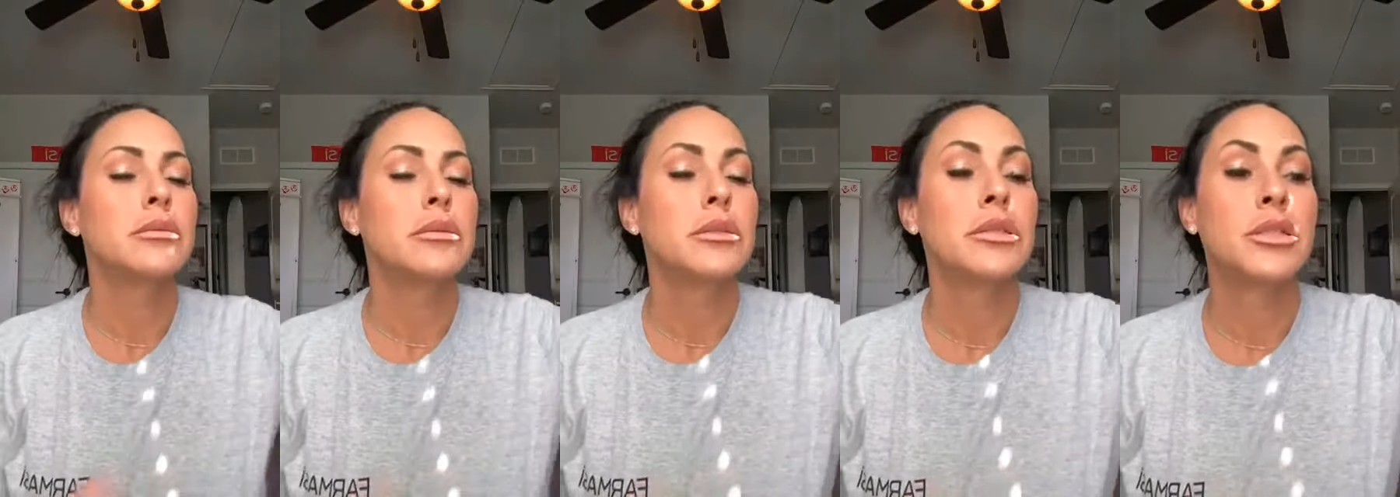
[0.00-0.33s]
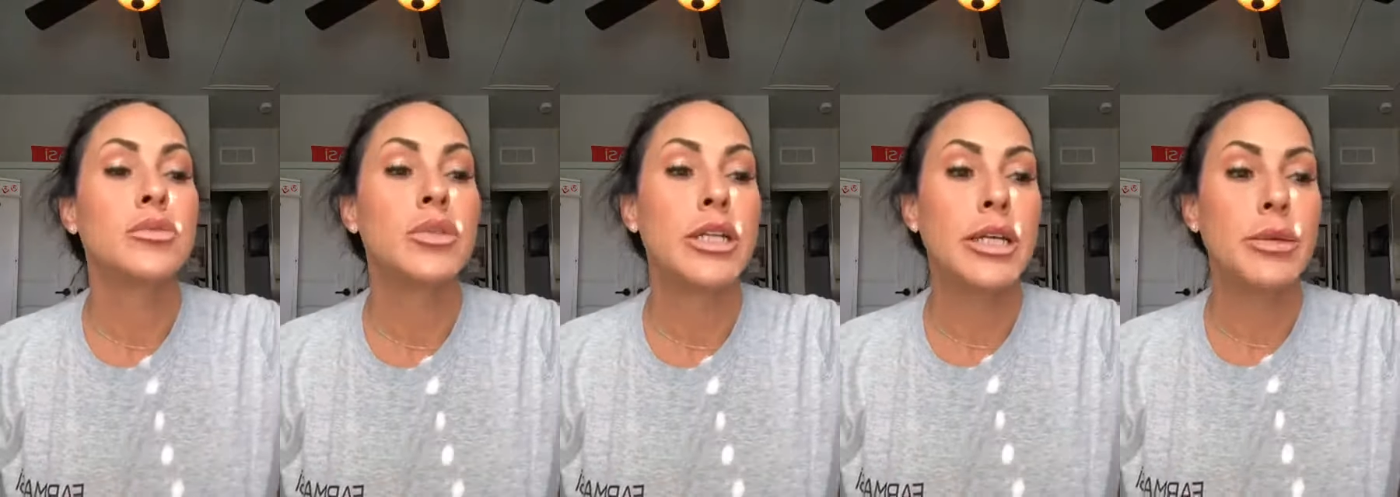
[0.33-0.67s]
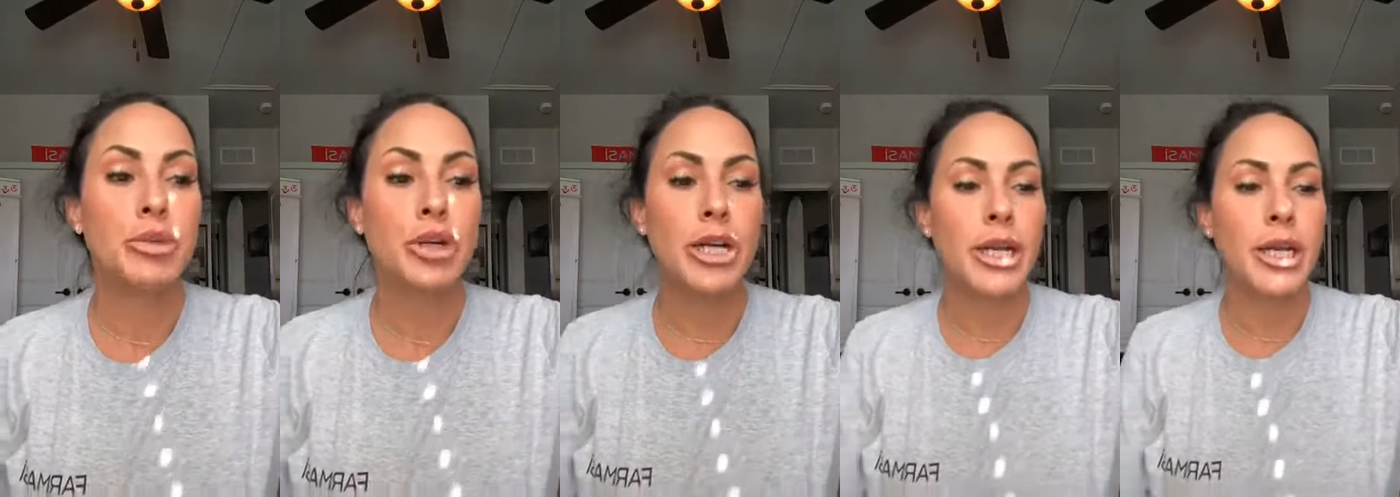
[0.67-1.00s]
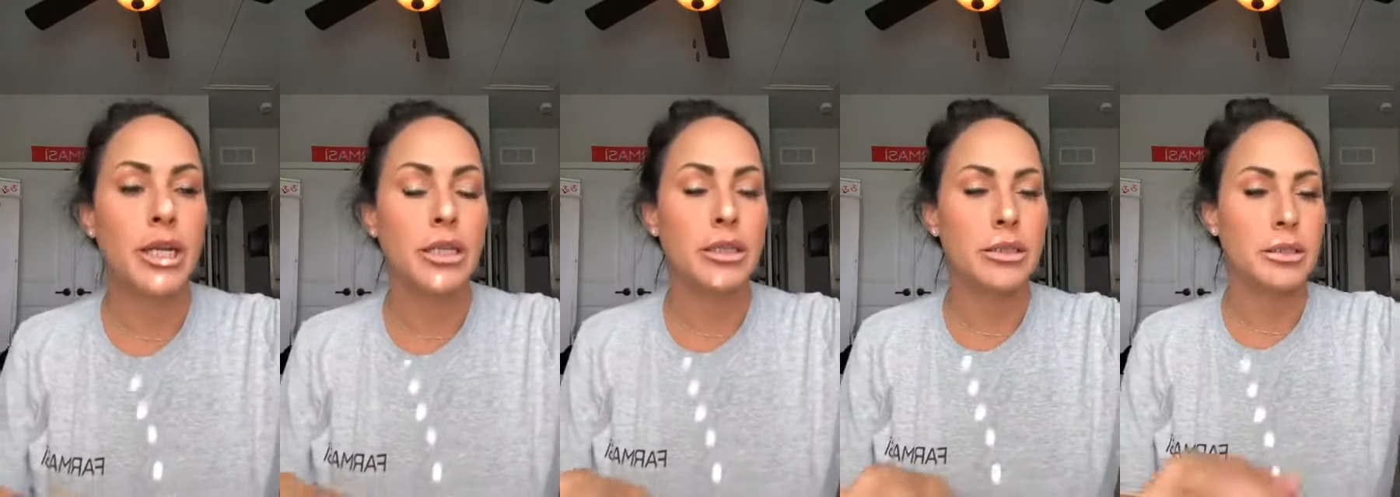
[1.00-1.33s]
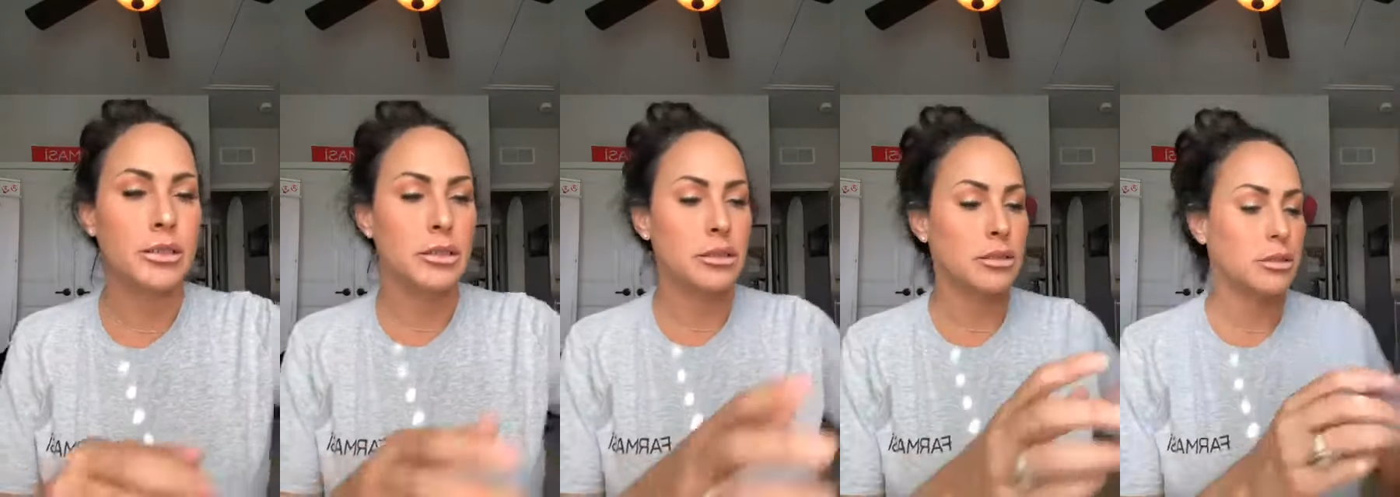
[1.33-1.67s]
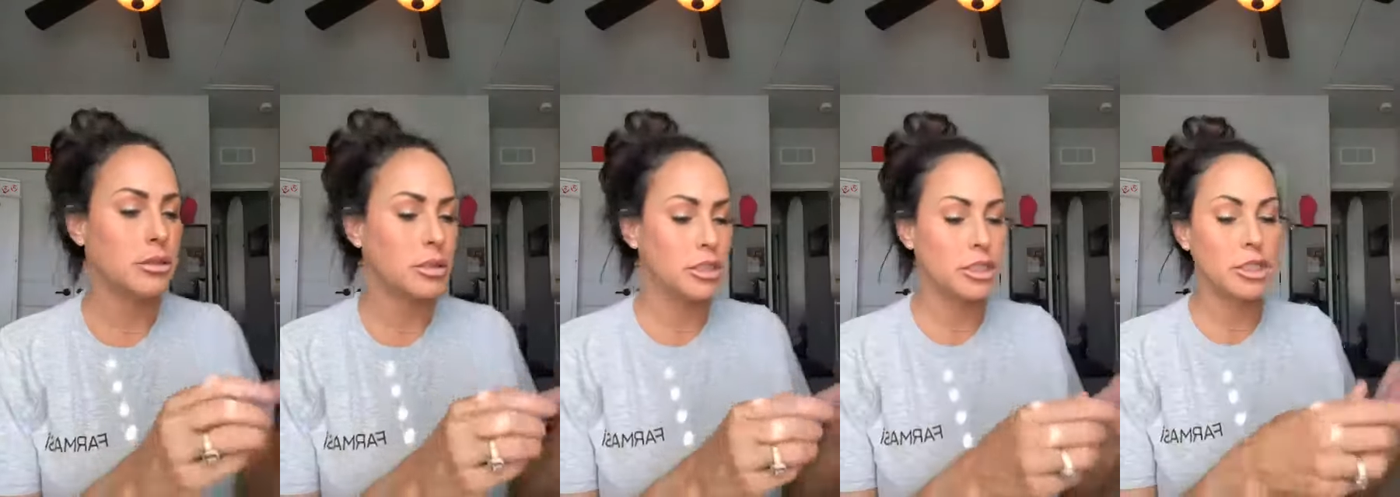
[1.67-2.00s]
Really pretty.
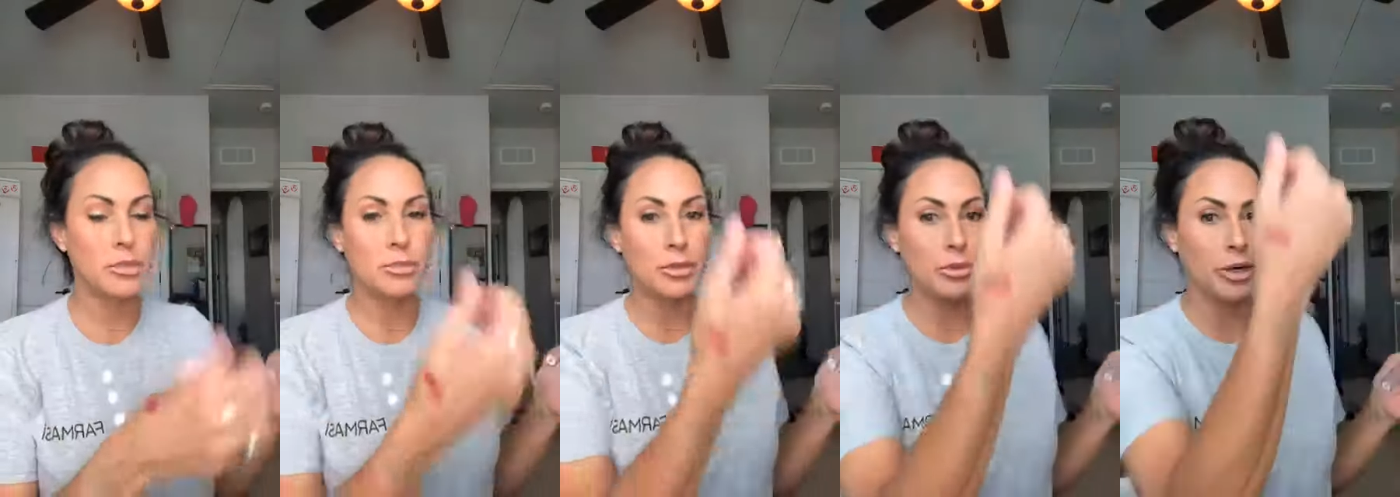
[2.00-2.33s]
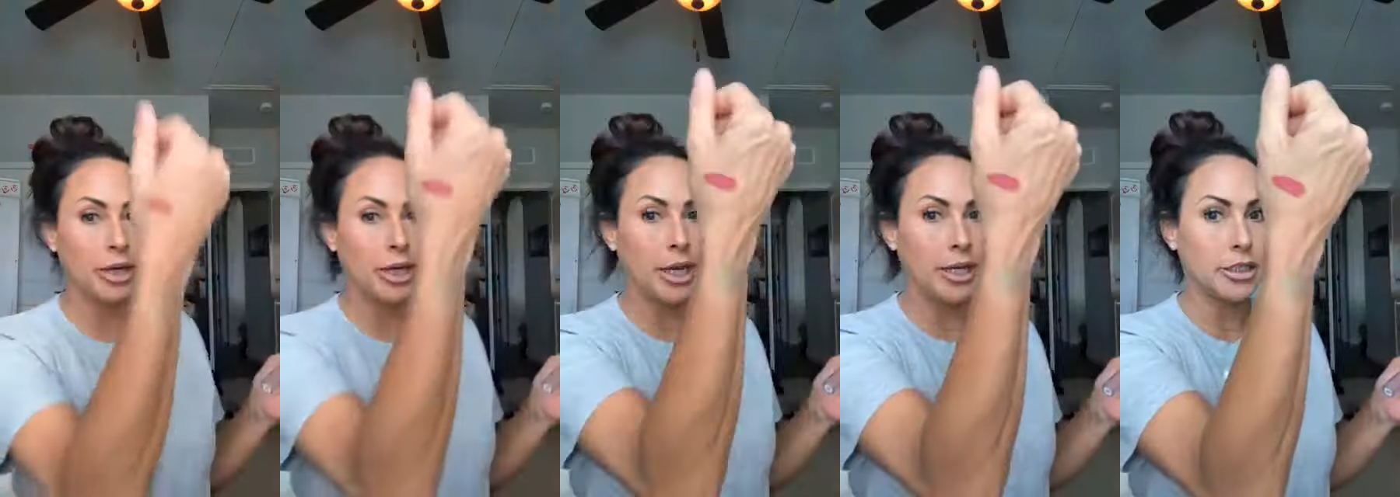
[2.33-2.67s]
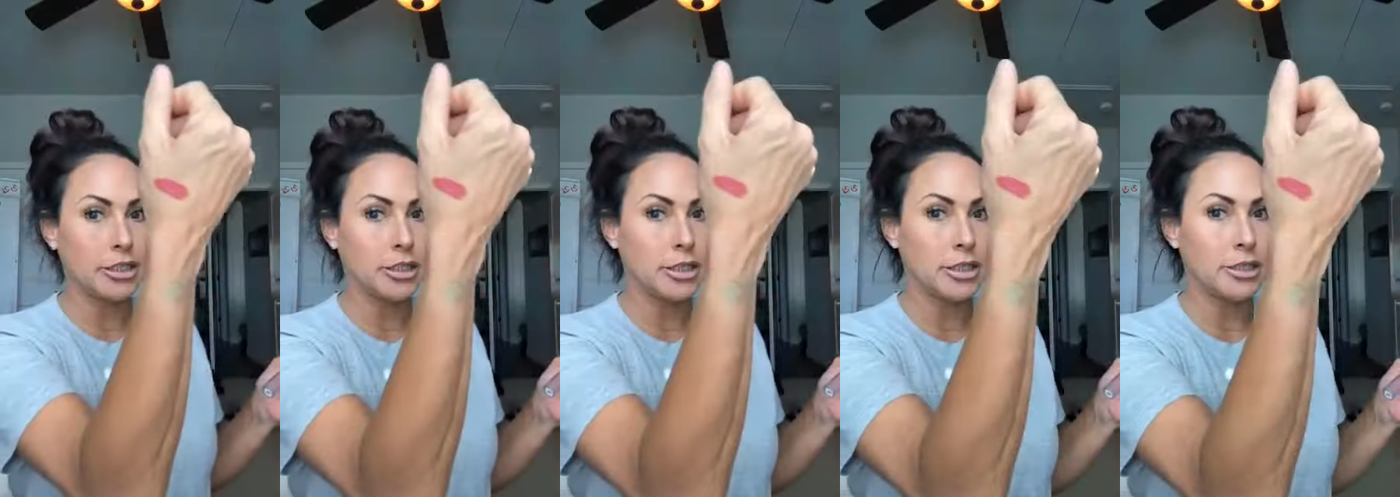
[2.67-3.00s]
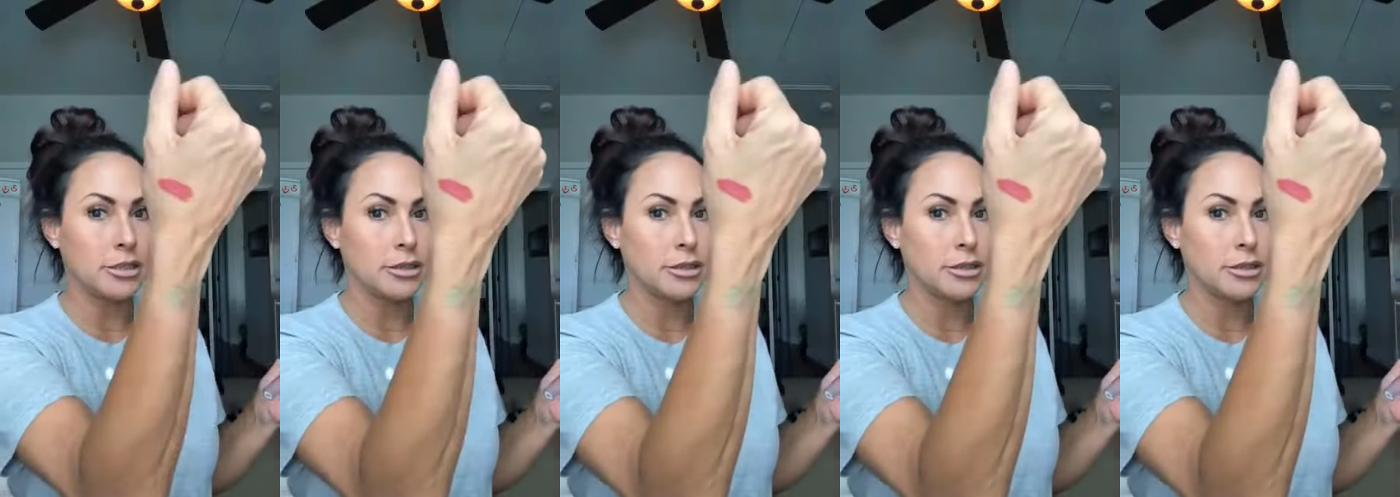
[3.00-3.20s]
Super pretty, actually.